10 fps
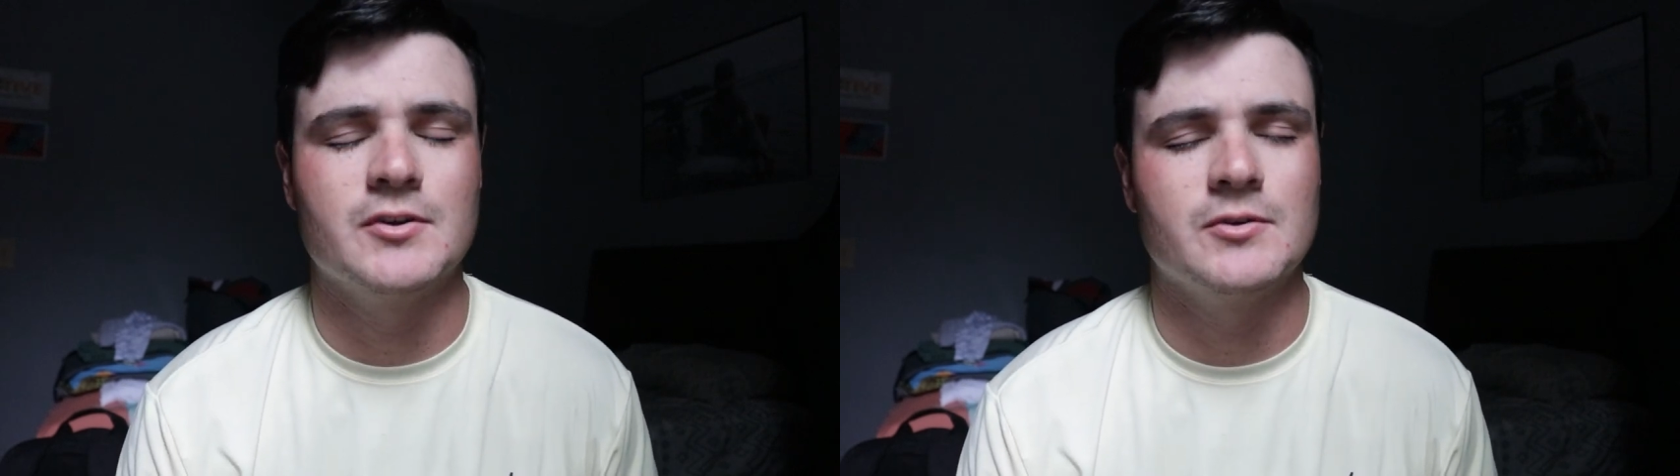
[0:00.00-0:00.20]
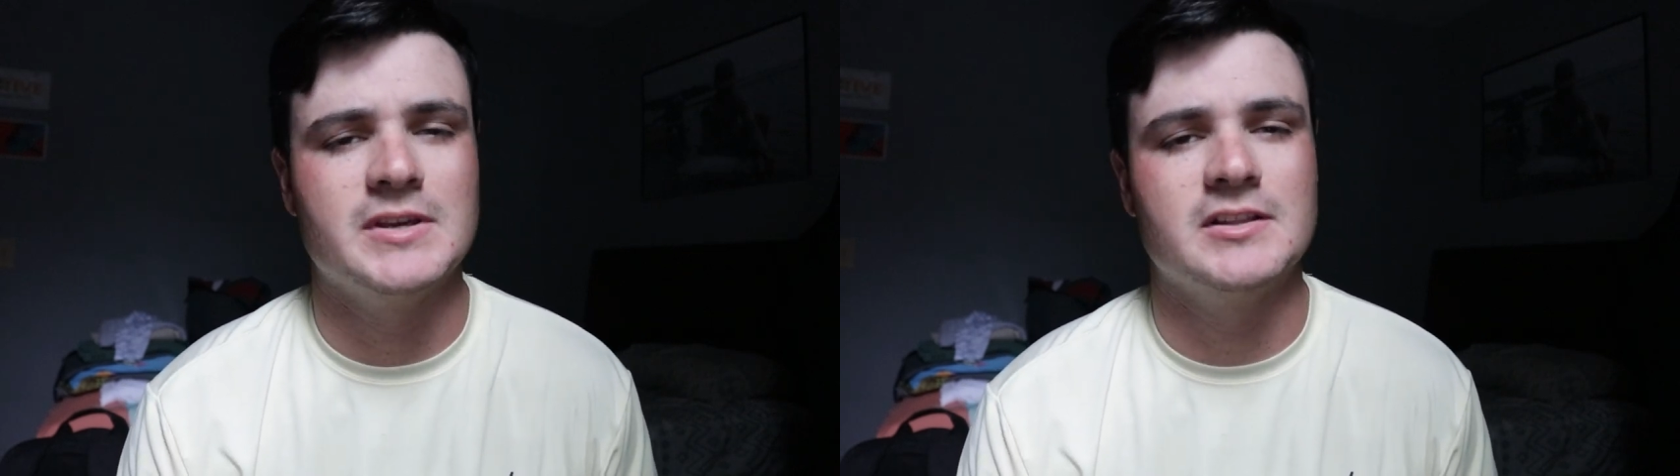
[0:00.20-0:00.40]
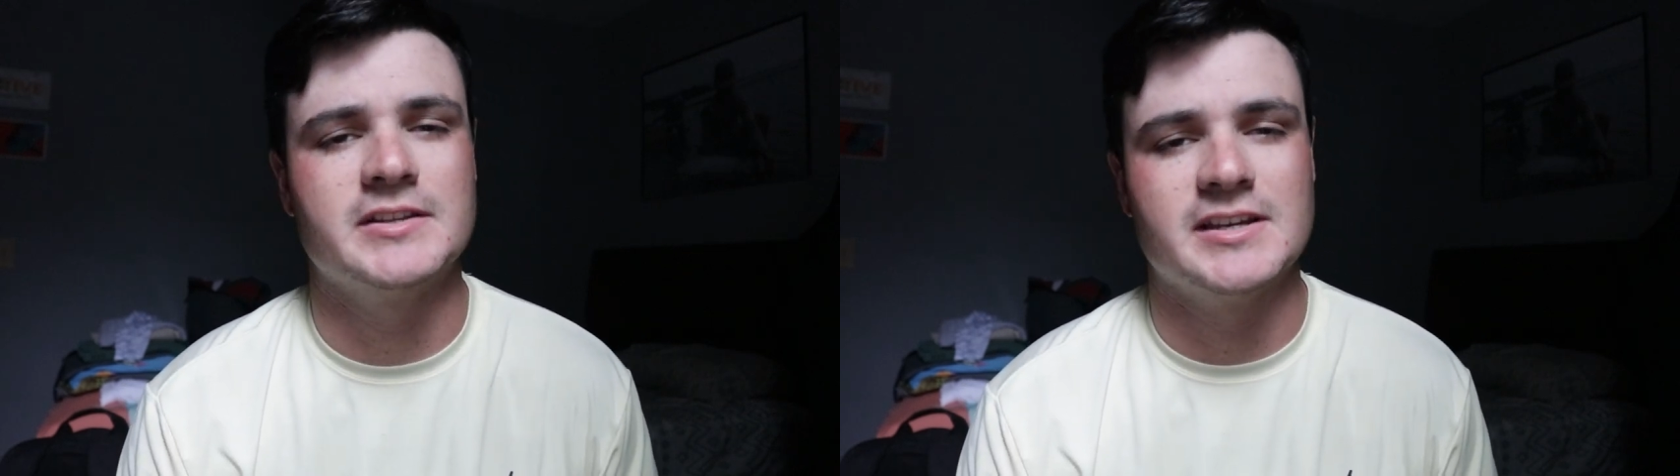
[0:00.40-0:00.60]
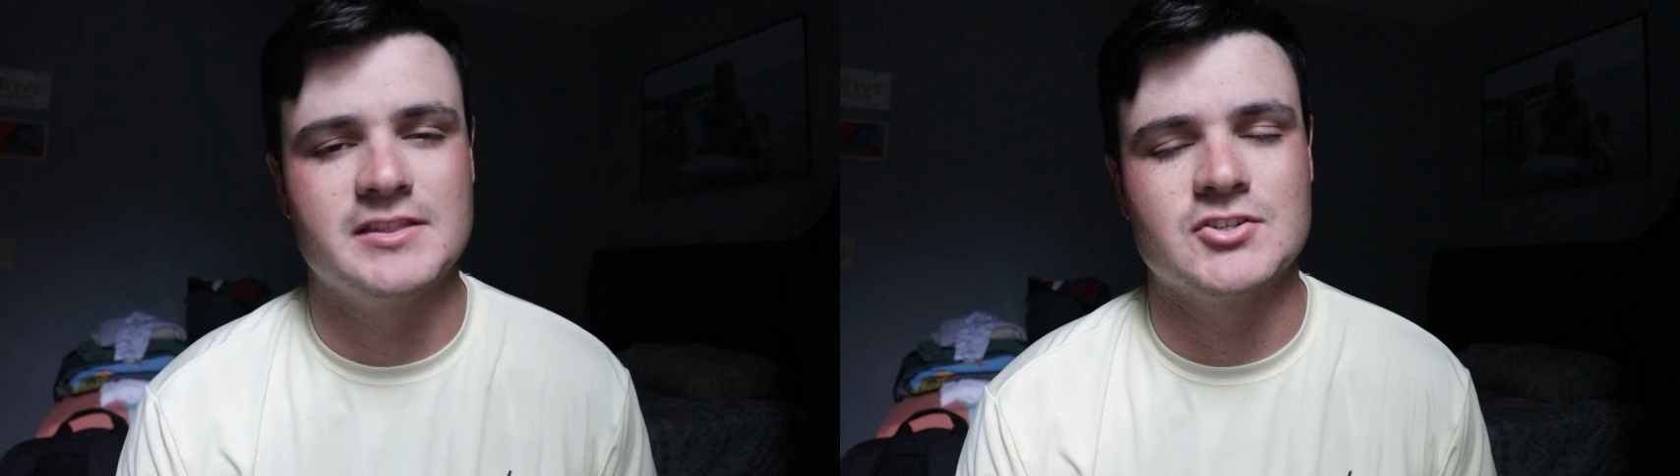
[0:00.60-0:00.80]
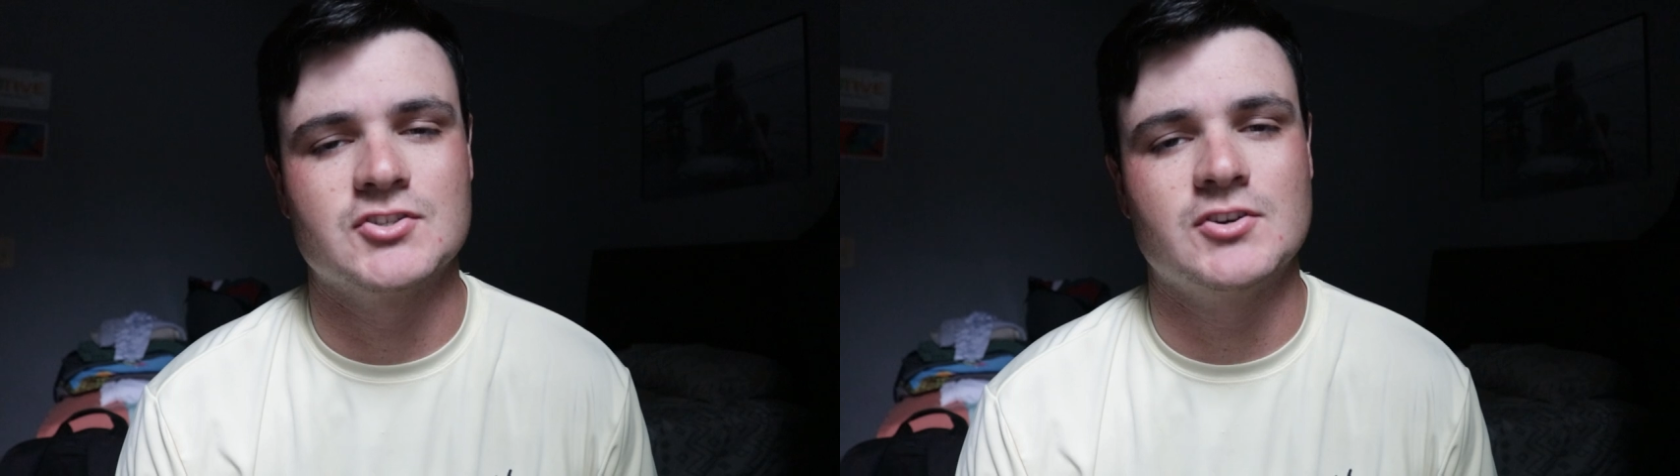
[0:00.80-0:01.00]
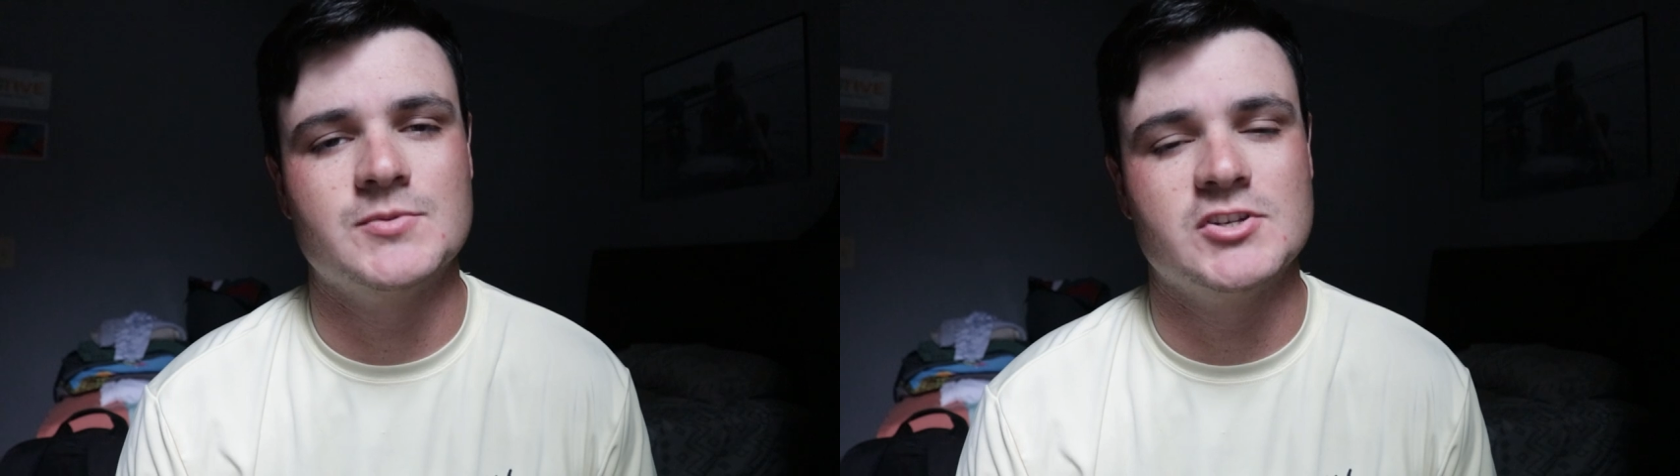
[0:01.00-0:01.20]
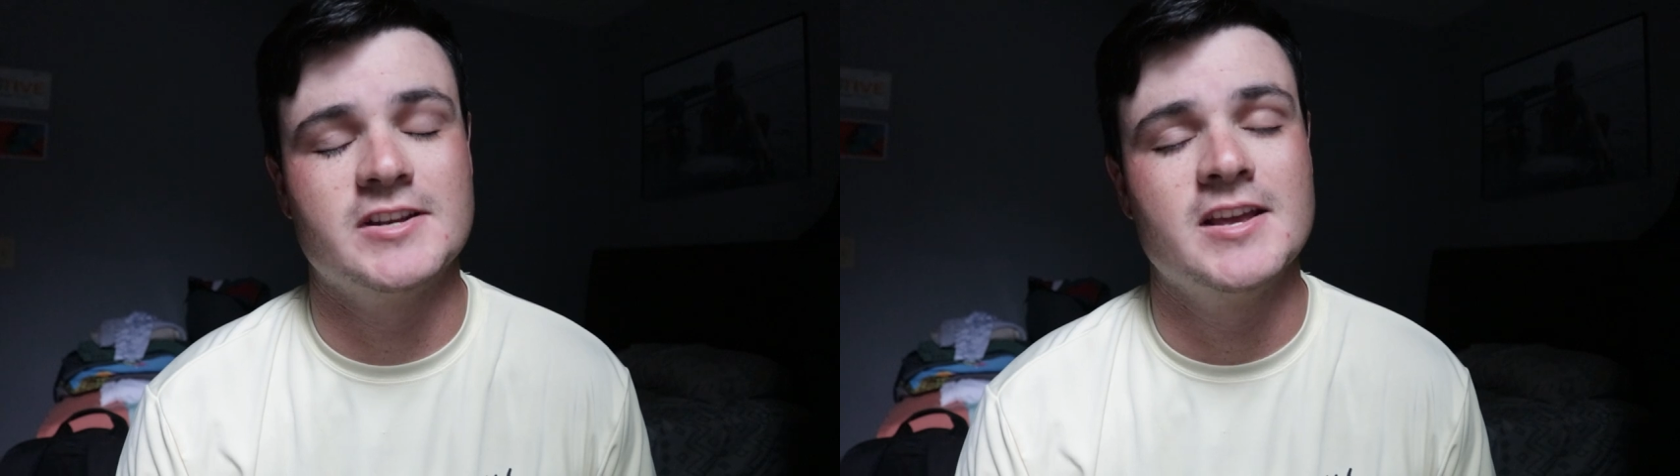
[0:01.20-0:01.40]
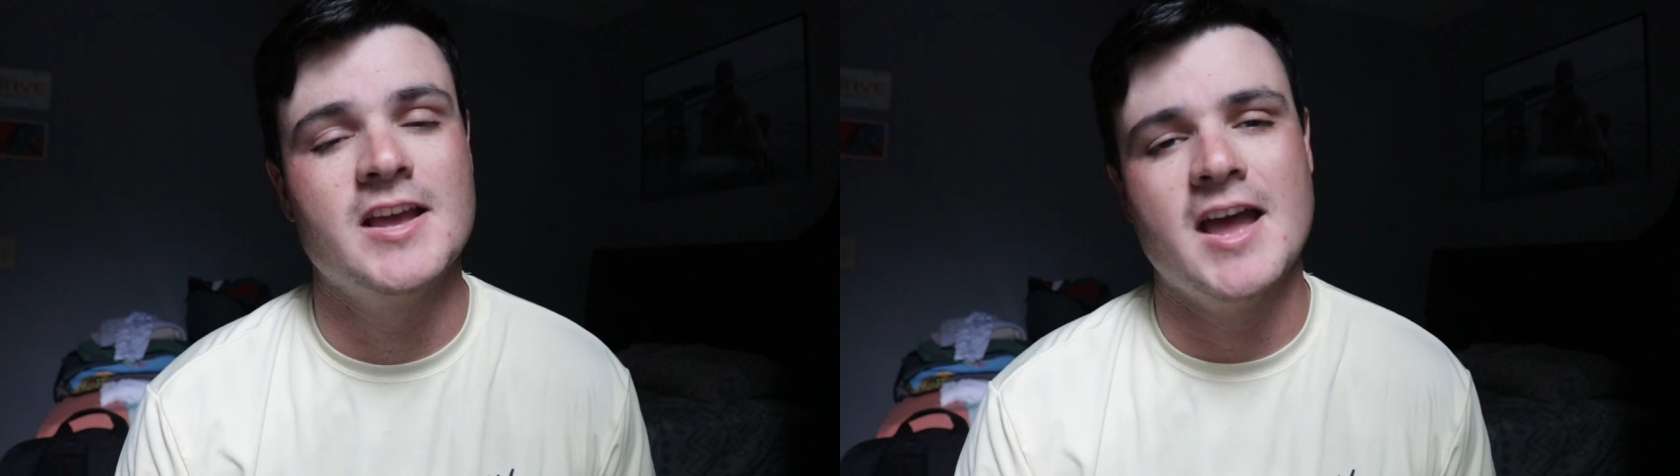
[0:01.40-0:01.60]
there will be a link in the description,